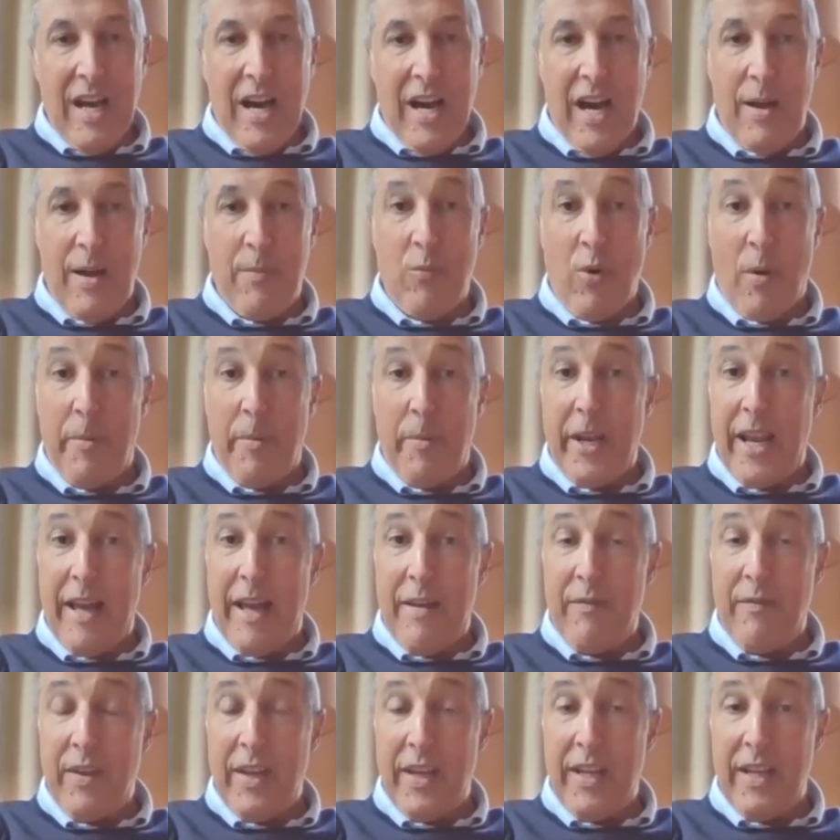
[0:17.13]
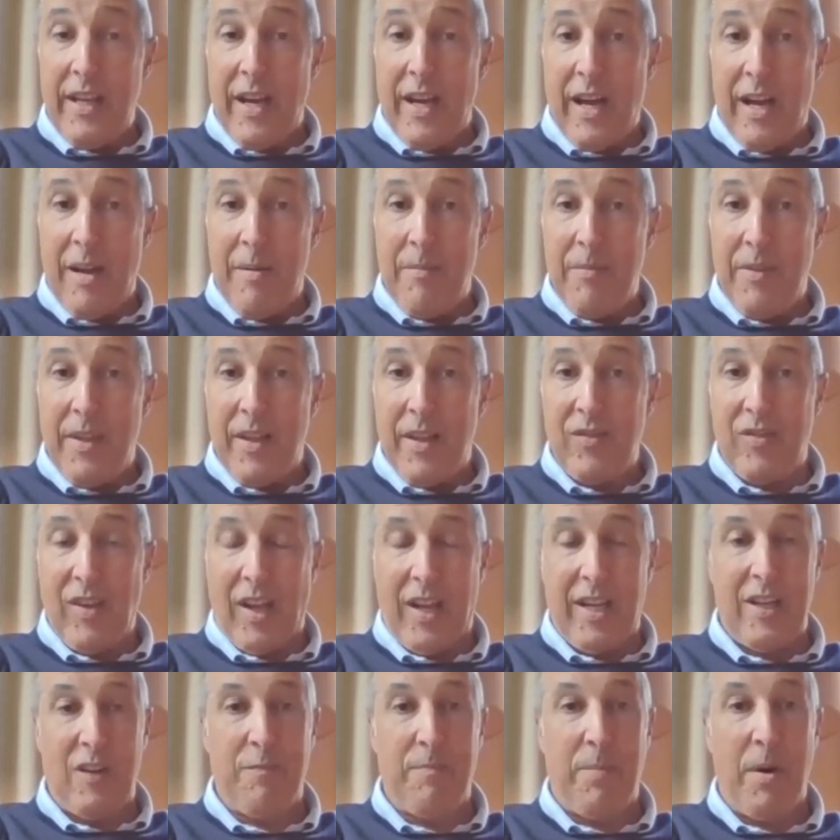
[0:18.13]
I'm Robert Levy, I'm the
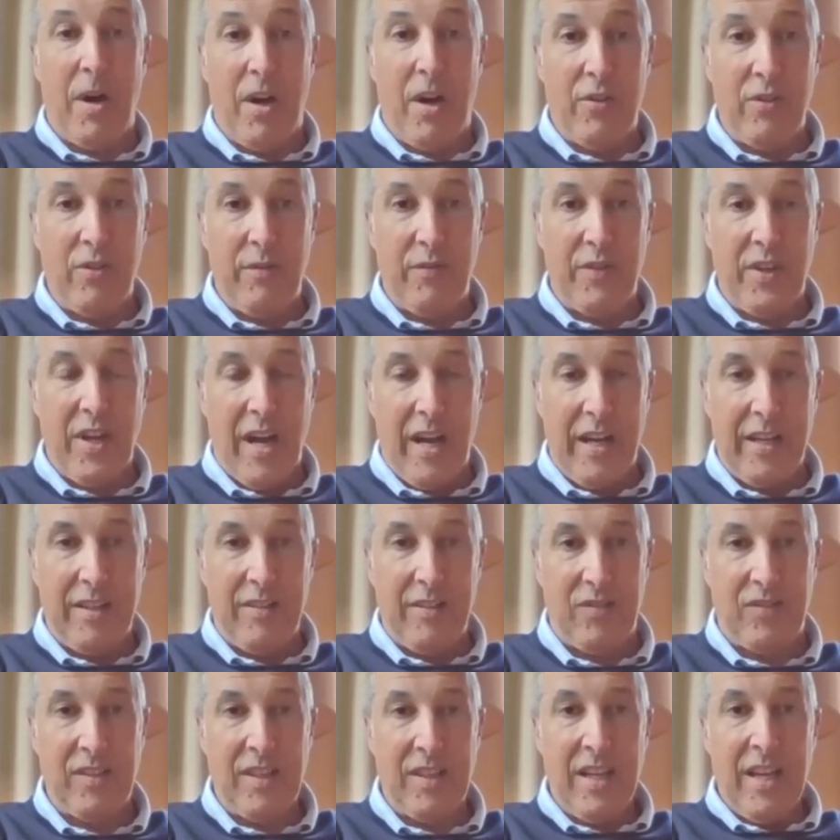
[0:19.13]
Executive Partner of Kites,